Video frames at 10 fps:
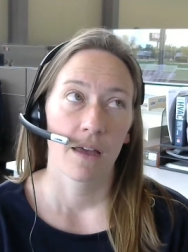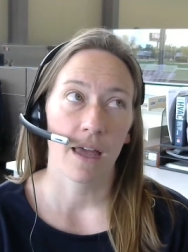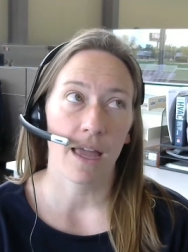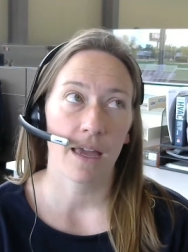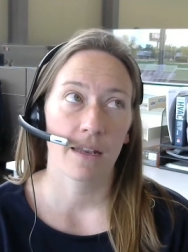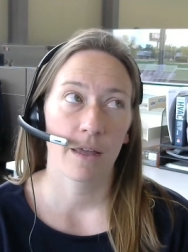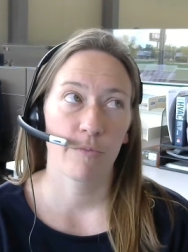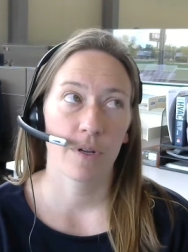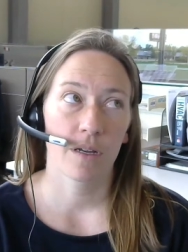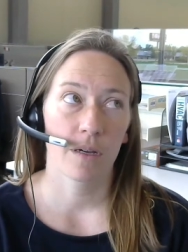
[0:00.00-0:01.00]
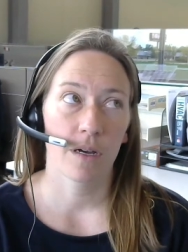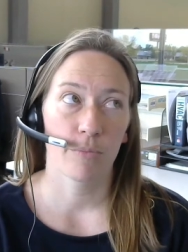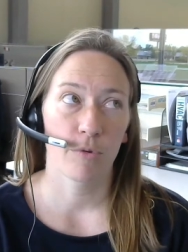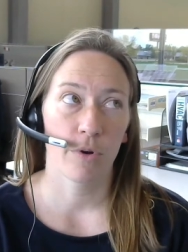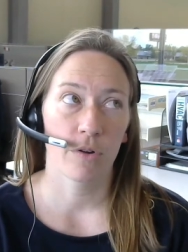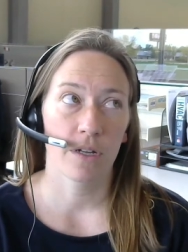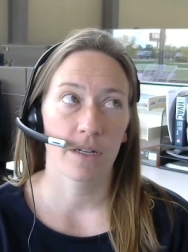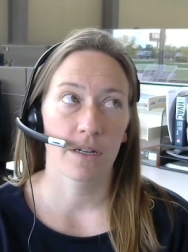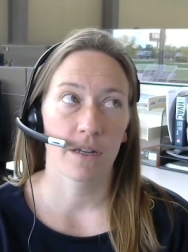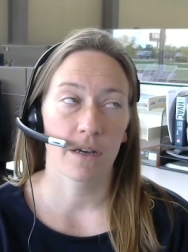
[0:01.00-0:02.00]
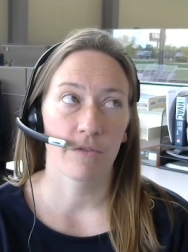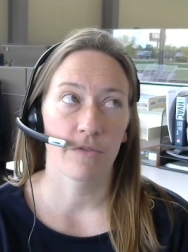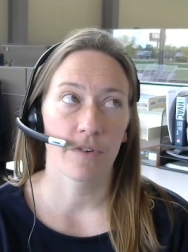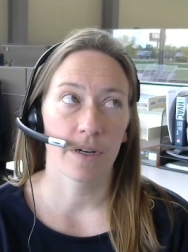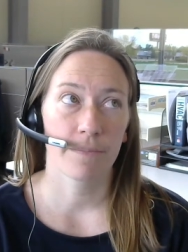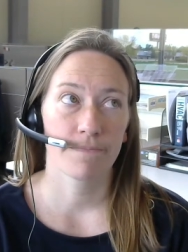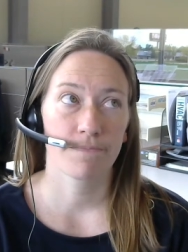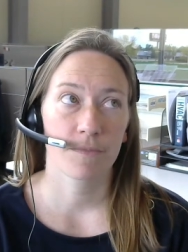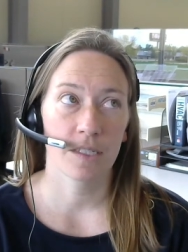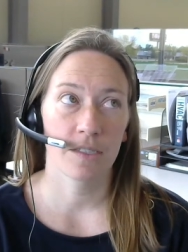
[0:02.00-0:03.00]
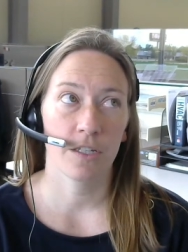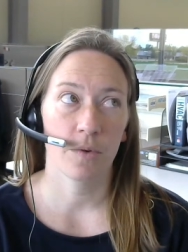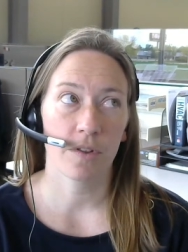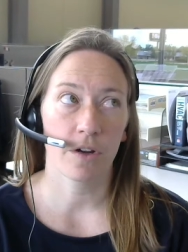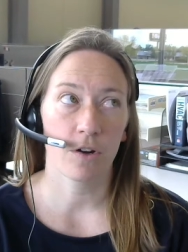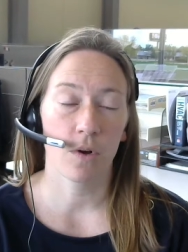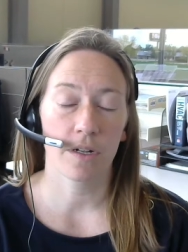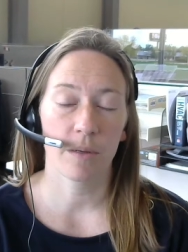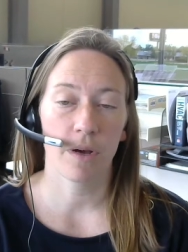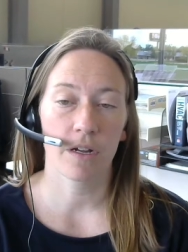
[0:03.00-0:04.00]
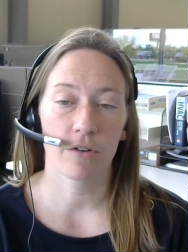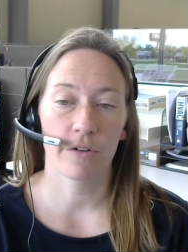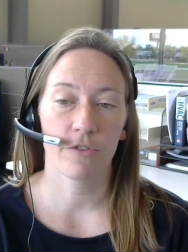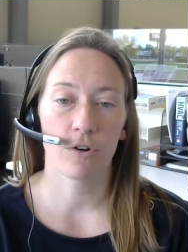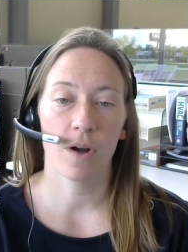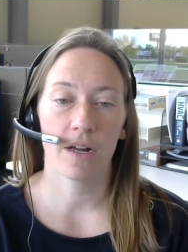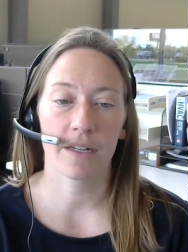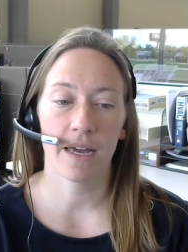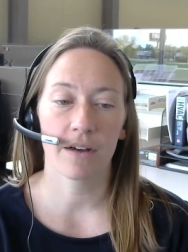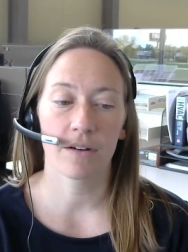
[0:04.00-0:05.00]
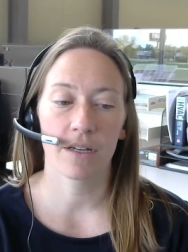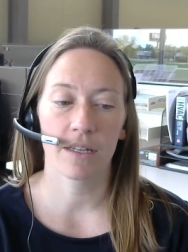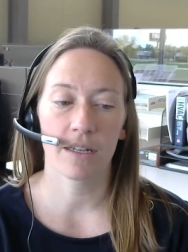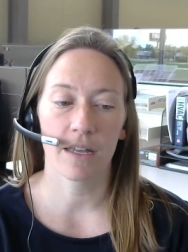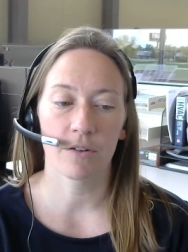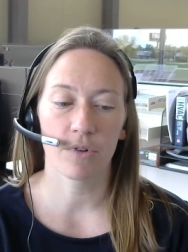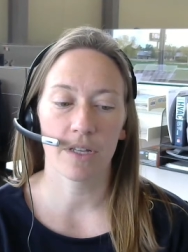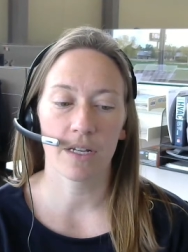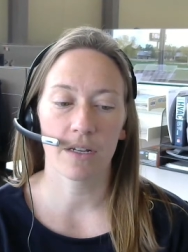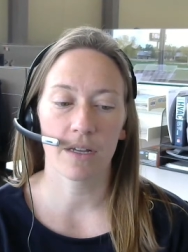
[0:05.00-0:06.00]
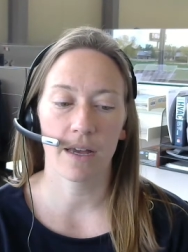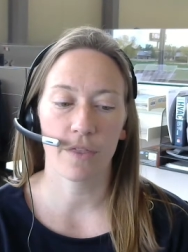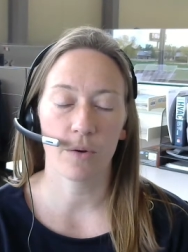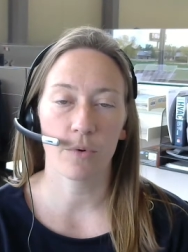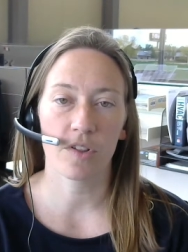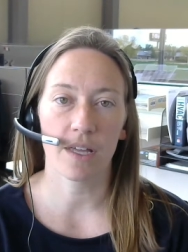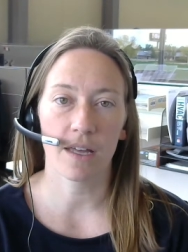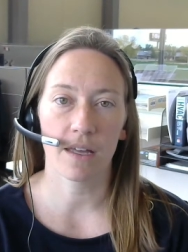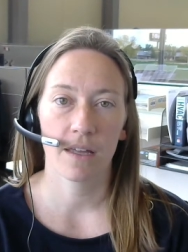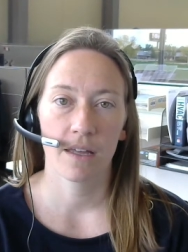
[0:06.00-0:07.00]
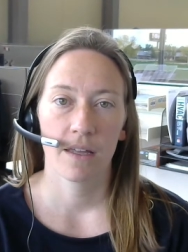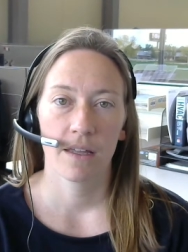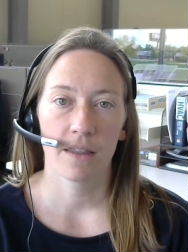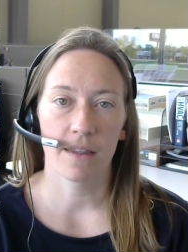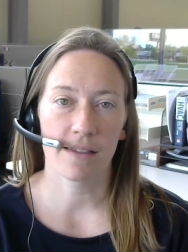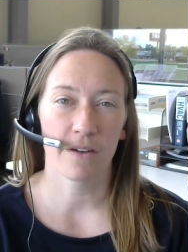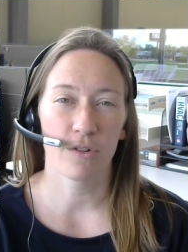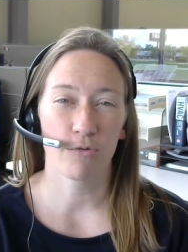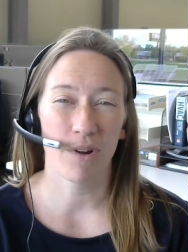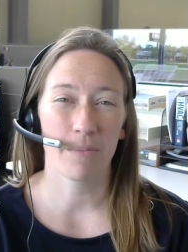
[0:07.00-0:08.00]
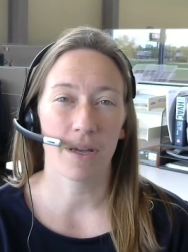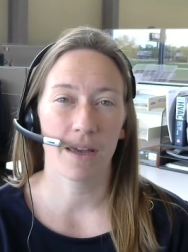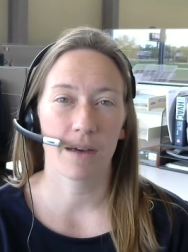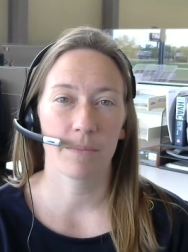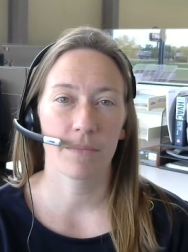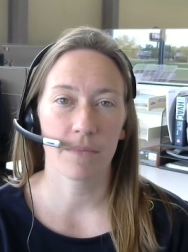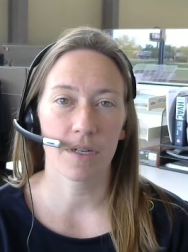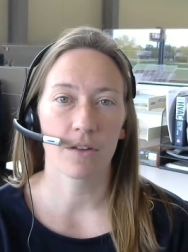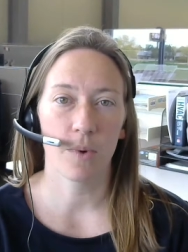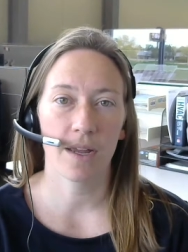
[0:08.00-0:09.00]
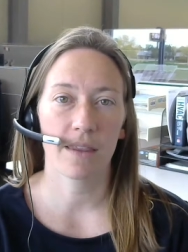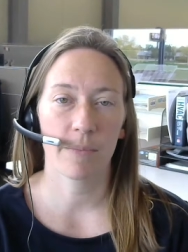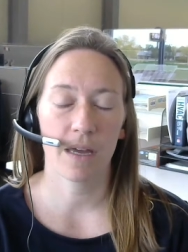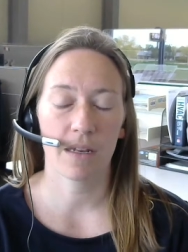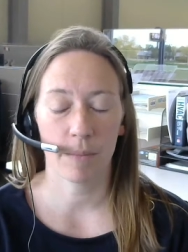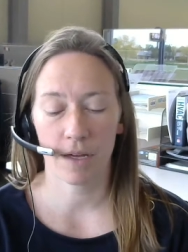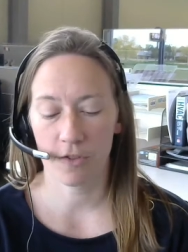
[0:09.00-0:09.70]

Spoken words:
And I've been a proponent of continuous air quality monitoring for a while now, and really I think we're seeing this effort ramping up in the wake of the pandemic.